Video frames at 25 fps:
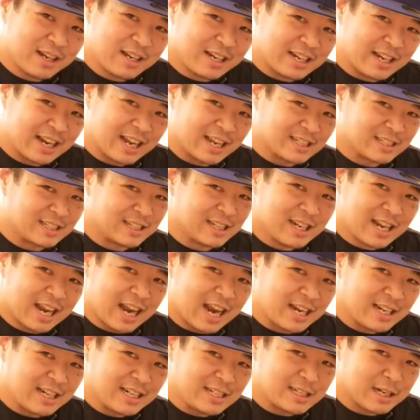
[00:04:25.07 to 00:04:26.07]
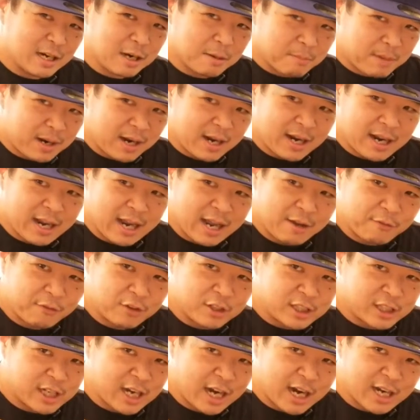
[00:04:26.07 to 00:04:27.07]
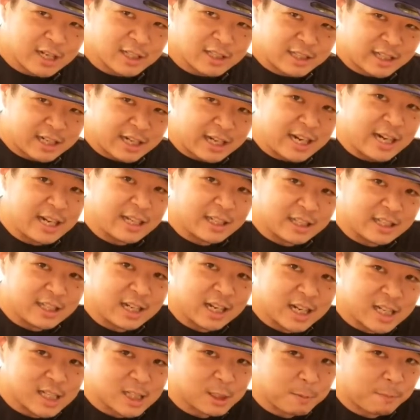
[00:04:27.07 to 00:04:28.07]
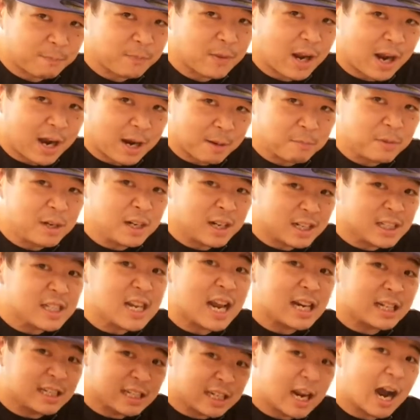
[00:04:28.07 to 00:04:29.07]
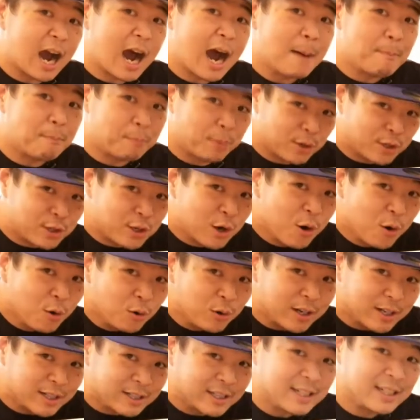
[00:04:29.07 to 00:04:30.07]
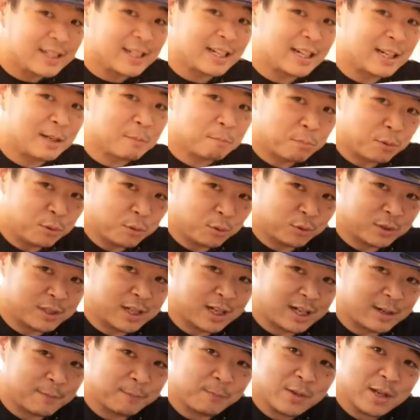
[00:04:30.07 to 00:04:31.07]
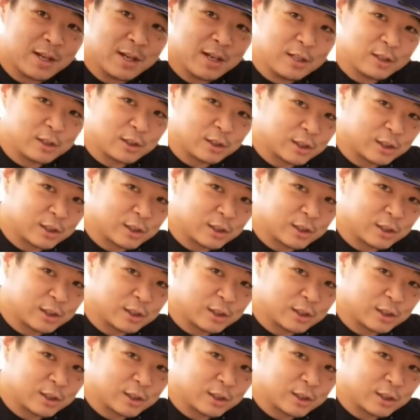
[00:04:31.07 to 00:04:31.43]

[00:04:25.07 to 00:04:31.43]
Yes, anytime I have a chance to eat this, I'm going to take the opportunity to eat poutine.